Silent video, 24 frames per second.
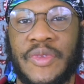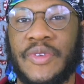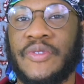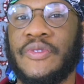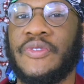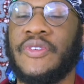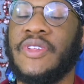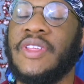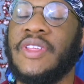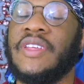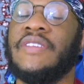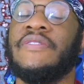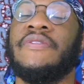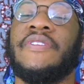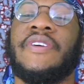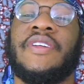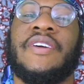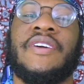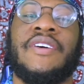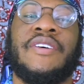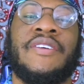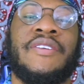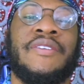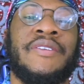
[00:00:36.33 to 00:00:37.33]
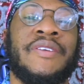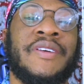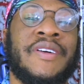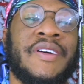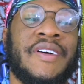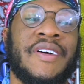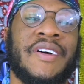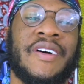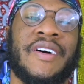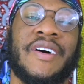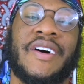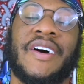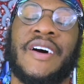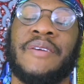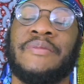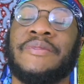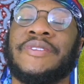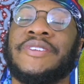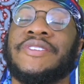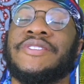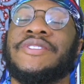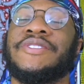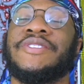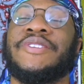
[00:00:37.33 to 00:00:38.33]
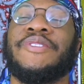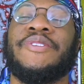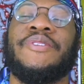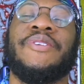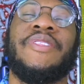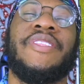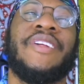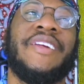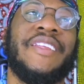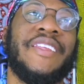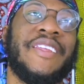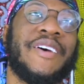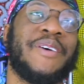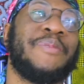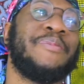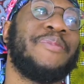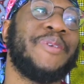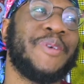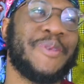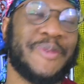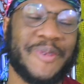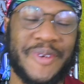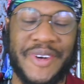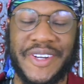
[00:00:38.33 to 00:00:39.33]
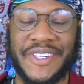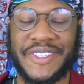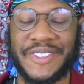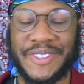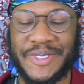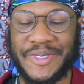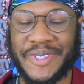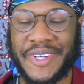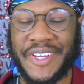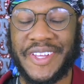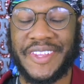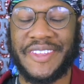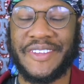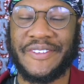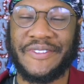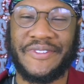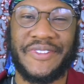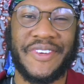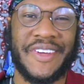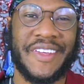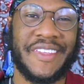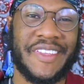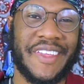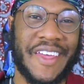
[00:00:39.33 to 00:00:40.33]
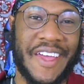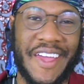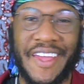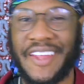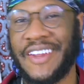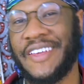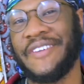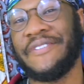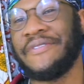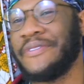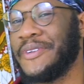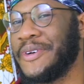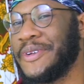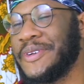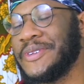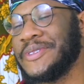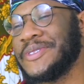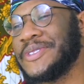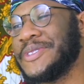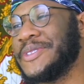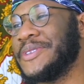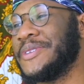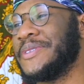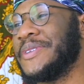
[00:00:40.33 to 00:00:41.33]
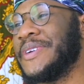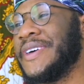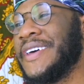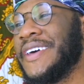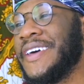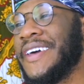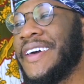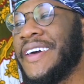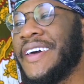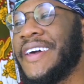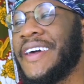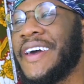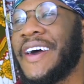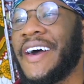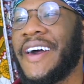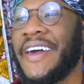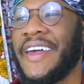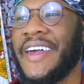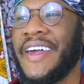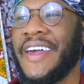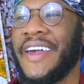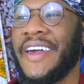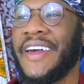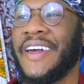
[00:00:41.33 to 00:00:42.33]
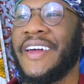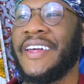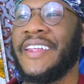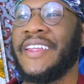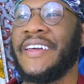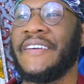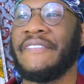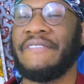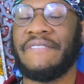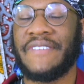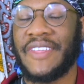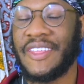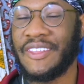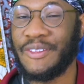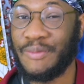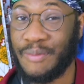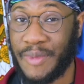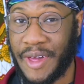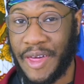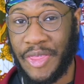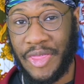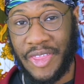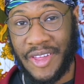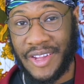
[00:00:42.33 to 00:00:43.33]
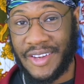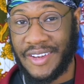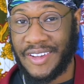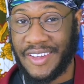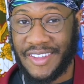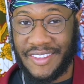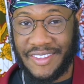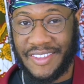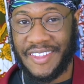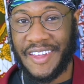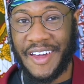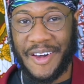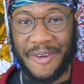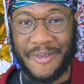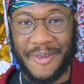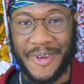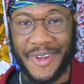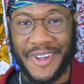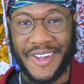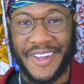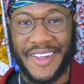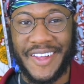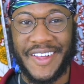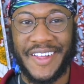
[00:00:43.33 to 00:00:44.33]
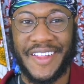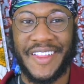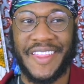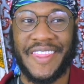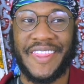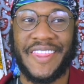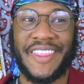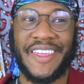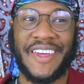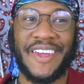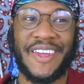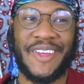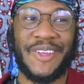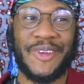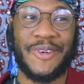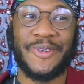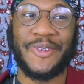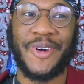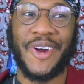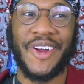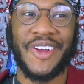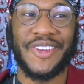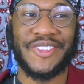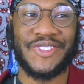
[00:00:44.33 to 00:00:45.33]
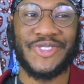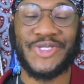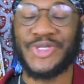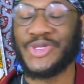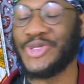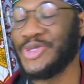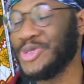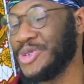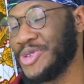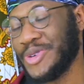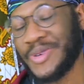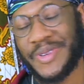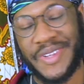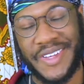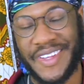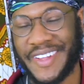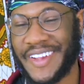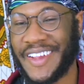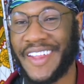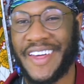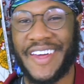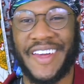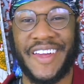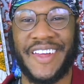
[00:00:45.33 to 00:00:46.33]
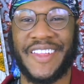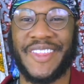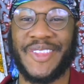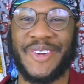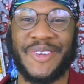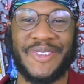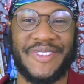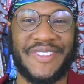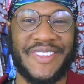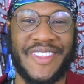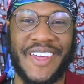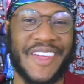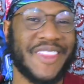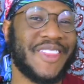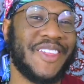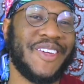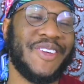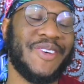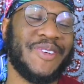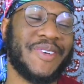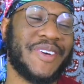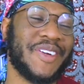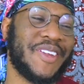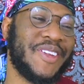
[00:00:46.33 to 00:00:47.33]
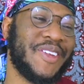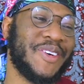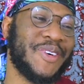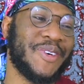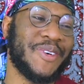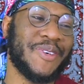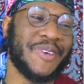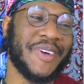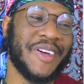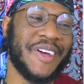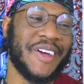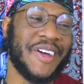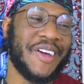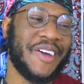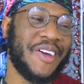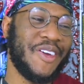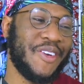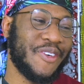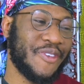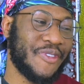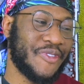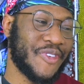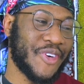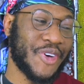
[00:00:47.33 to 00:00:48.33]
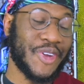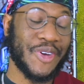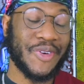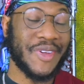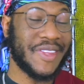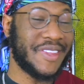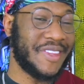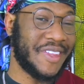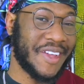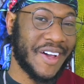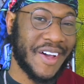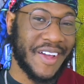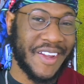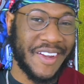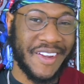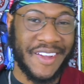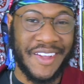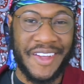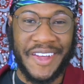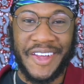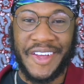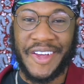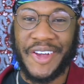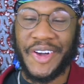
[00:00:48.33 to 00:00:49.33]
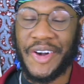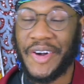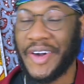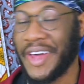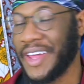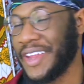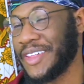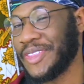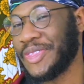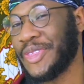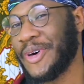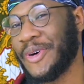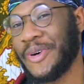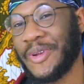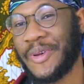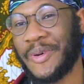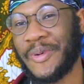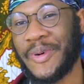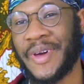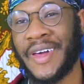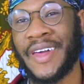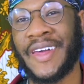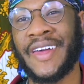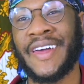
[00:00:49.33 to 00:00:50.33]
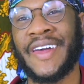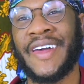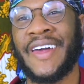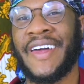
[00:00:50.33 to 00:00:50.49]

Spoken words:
For this video, I'm gonna show you the #1 trick to fix any photo shoot. And if this method does not work, then you are screwed. Like, there's nothing you can do. Your photo is done. Go ahead and throw it away.